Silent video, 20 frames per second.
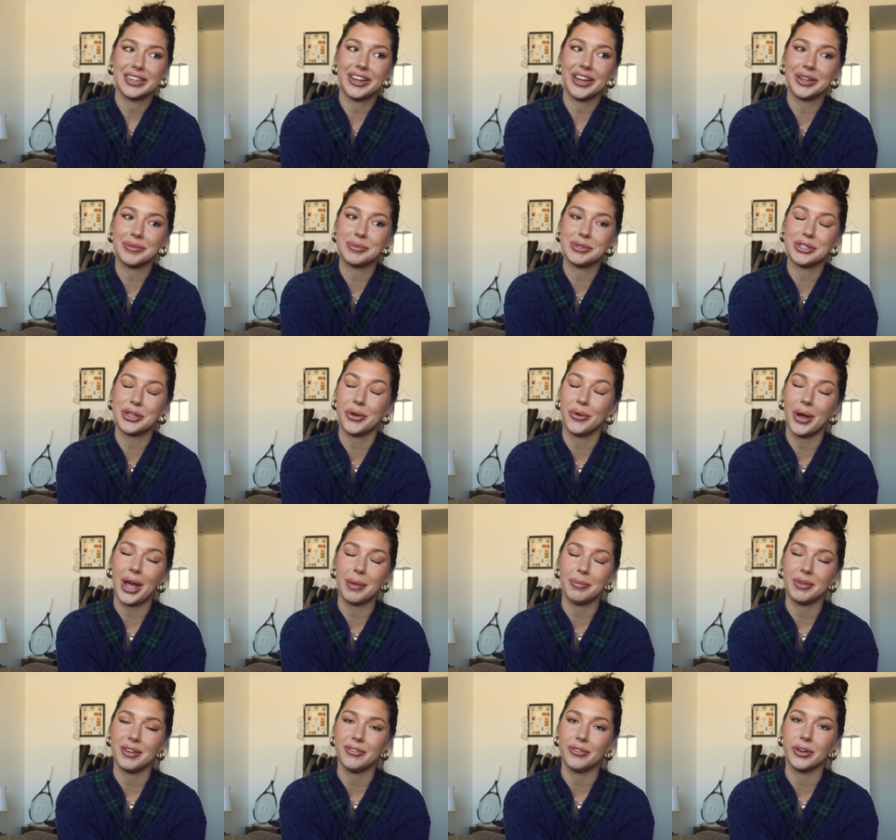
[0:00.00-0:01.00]
I'm so
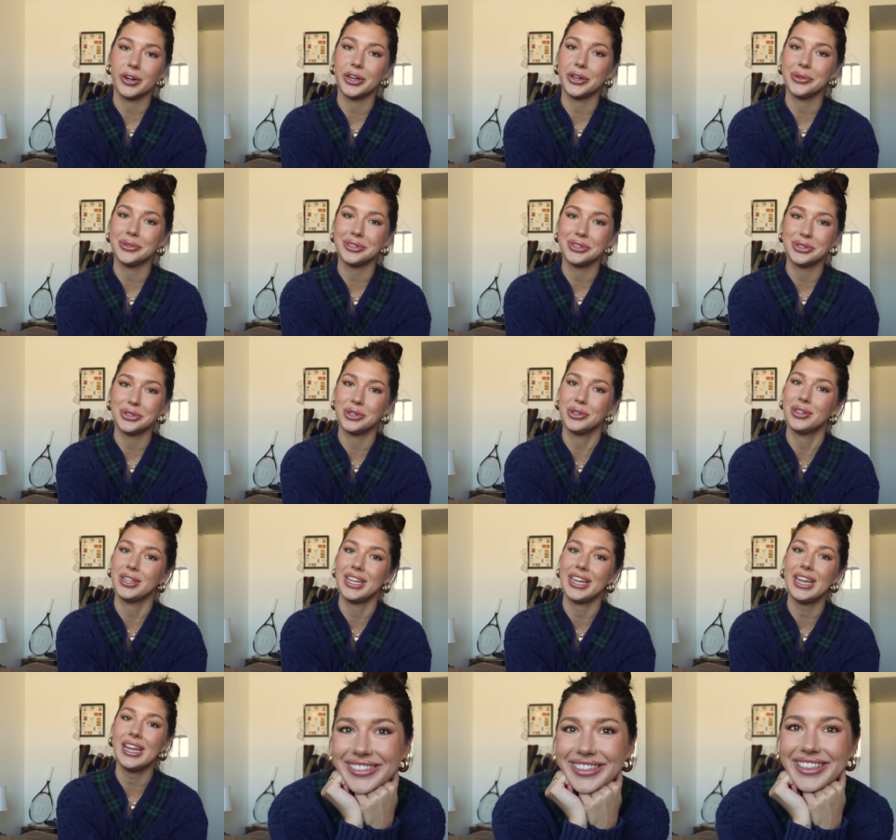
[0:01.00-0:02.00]
happy for you,
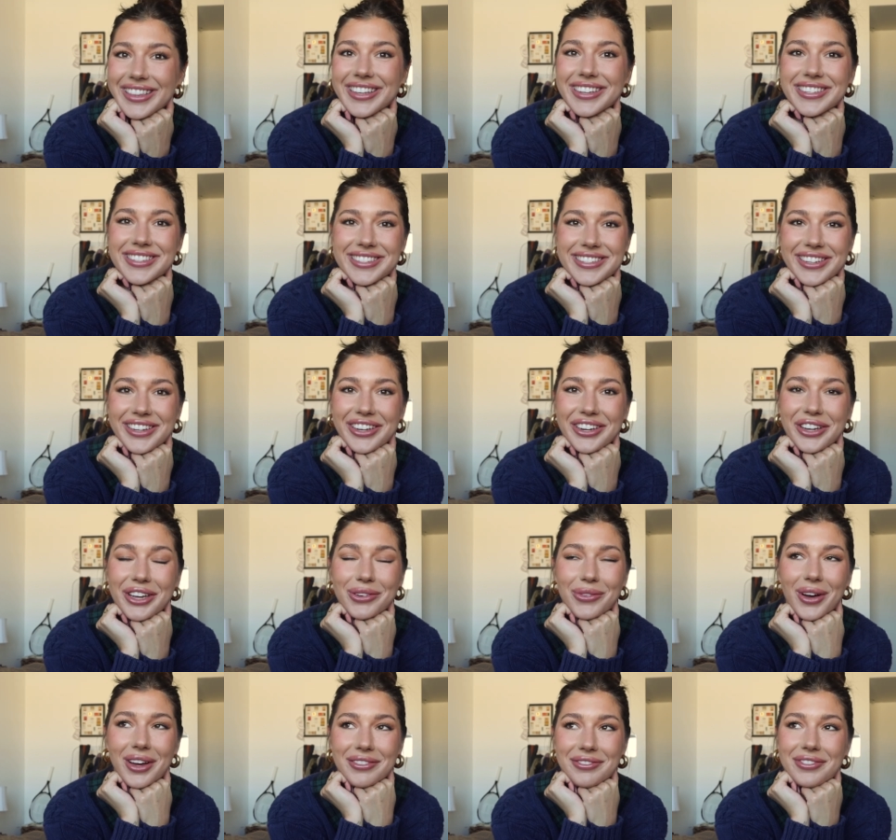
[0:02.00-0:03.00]
truly. This could
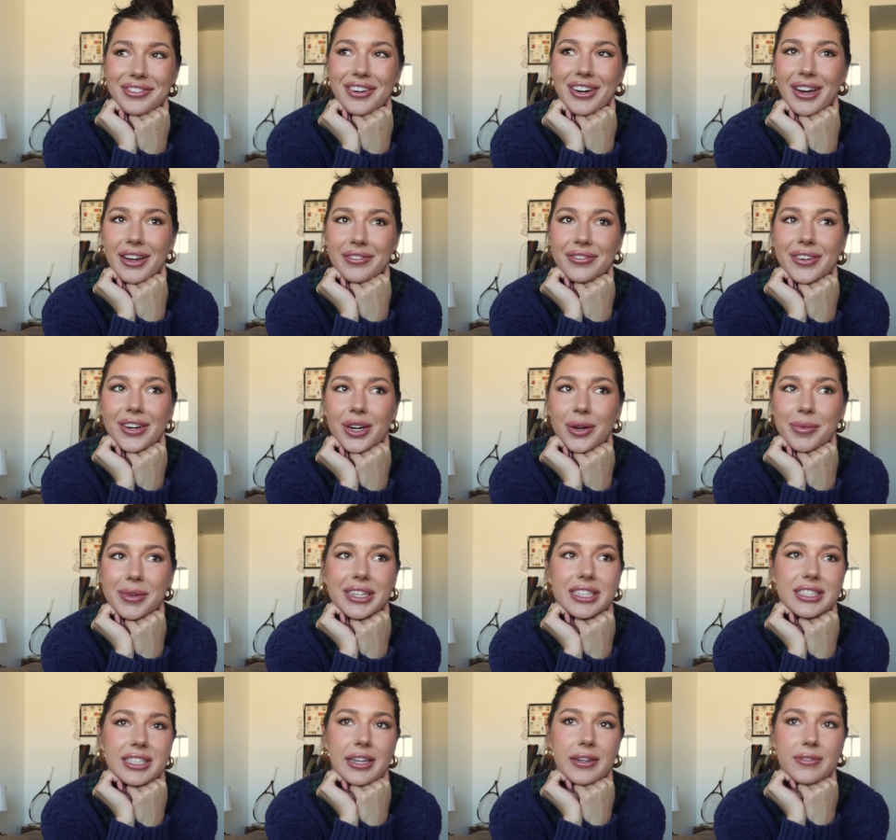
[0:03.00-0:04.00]
go on forever
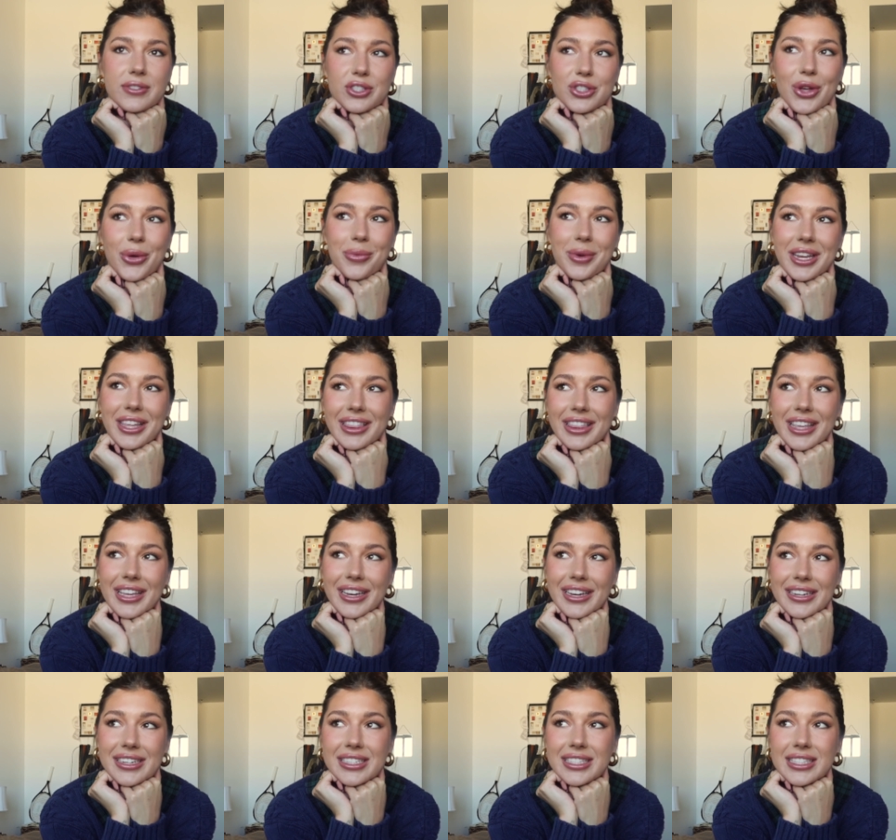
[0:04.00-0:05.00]
because I have so many
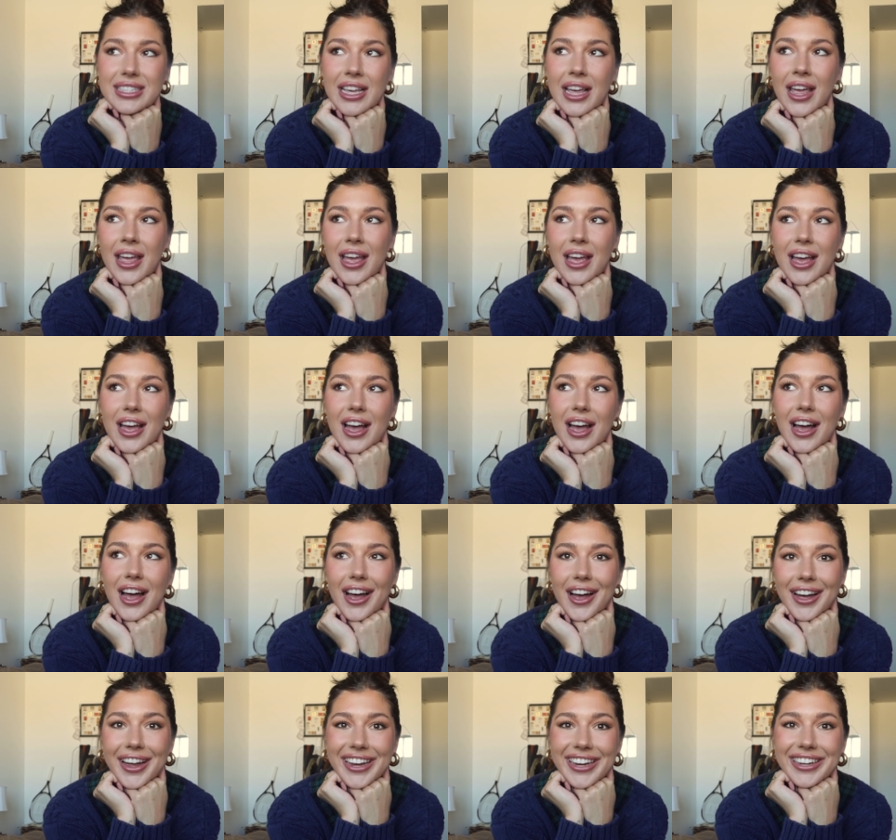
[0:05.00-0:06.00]
things
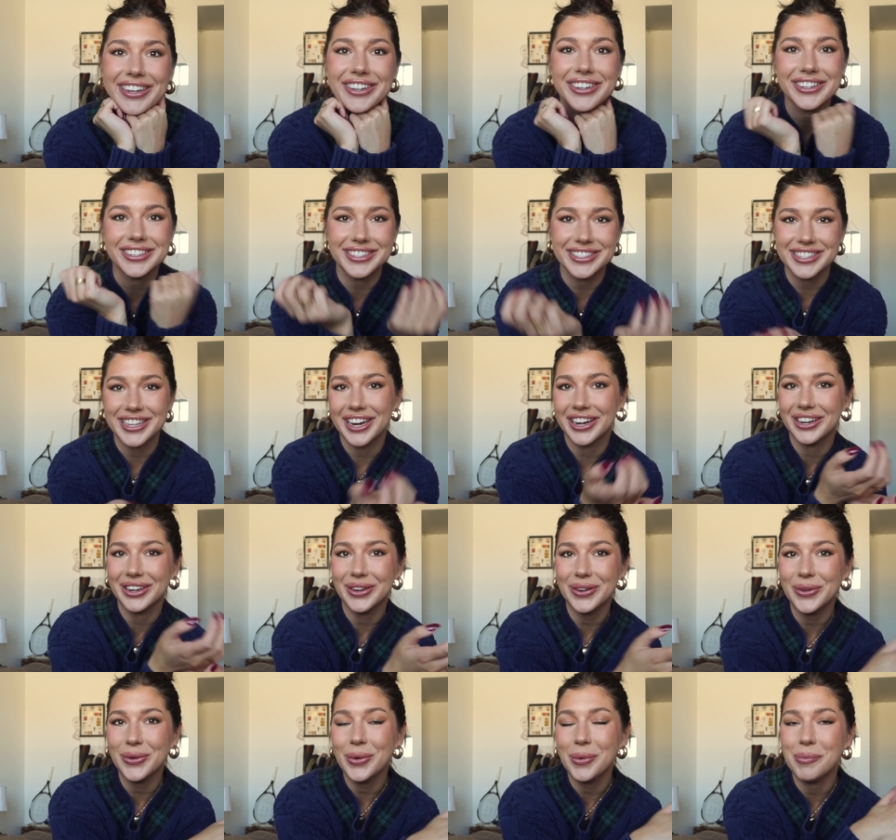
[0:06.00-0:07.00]
I could say to
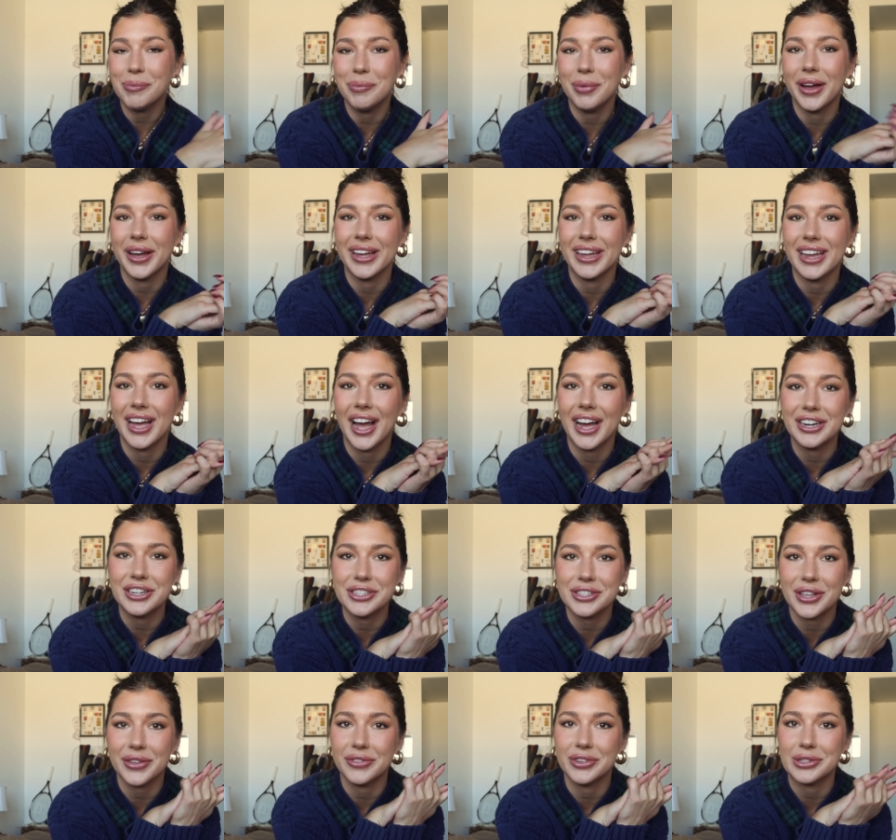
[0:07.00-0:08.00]
you, but I
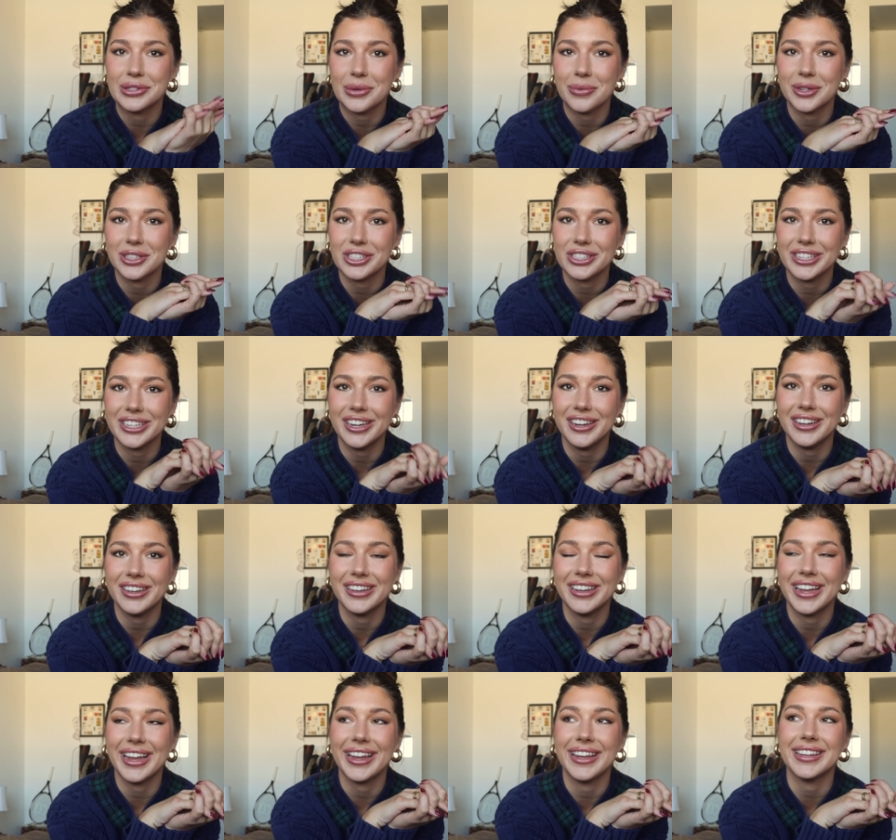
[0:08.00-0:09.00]
just love you so much, Leah.
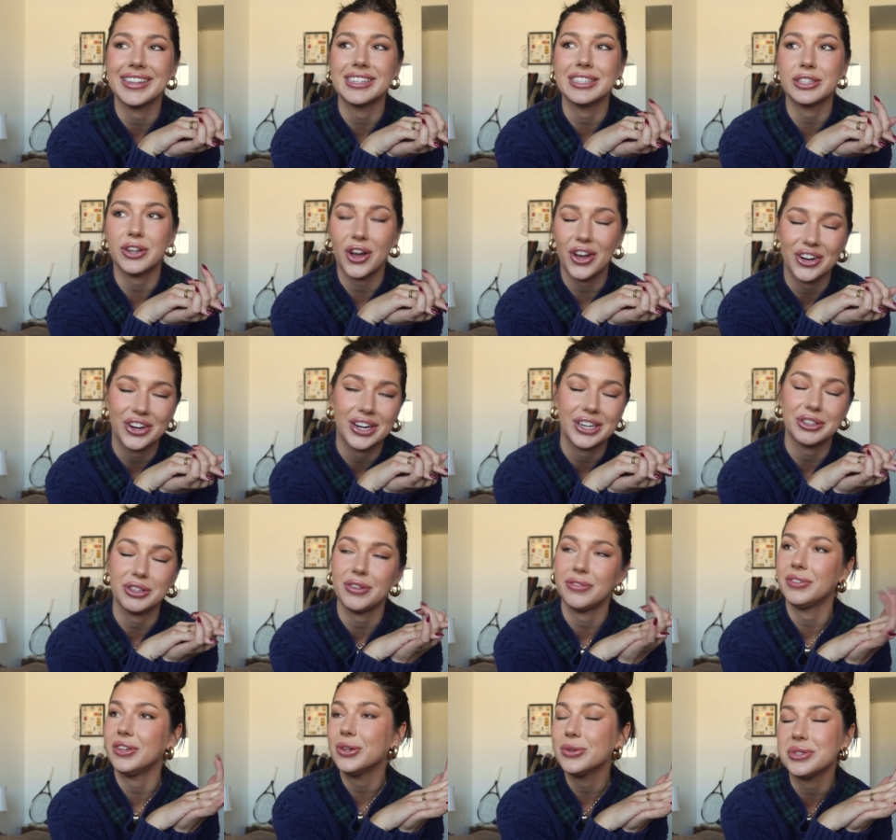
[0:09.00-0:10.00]
And Connor, I
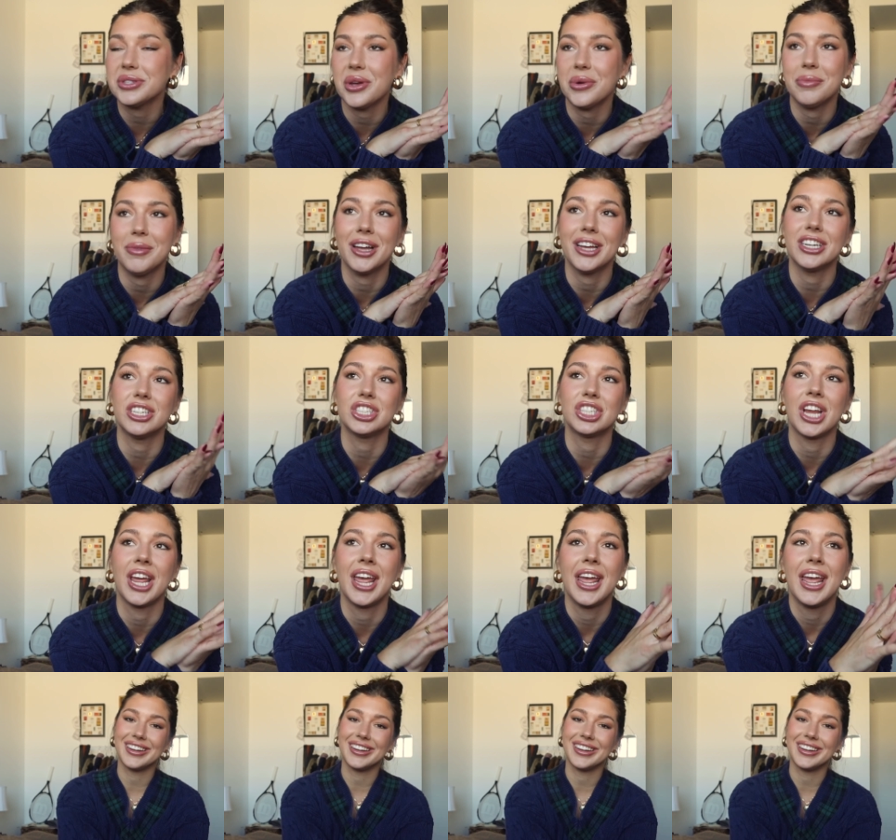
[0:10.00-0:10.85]
love you so much.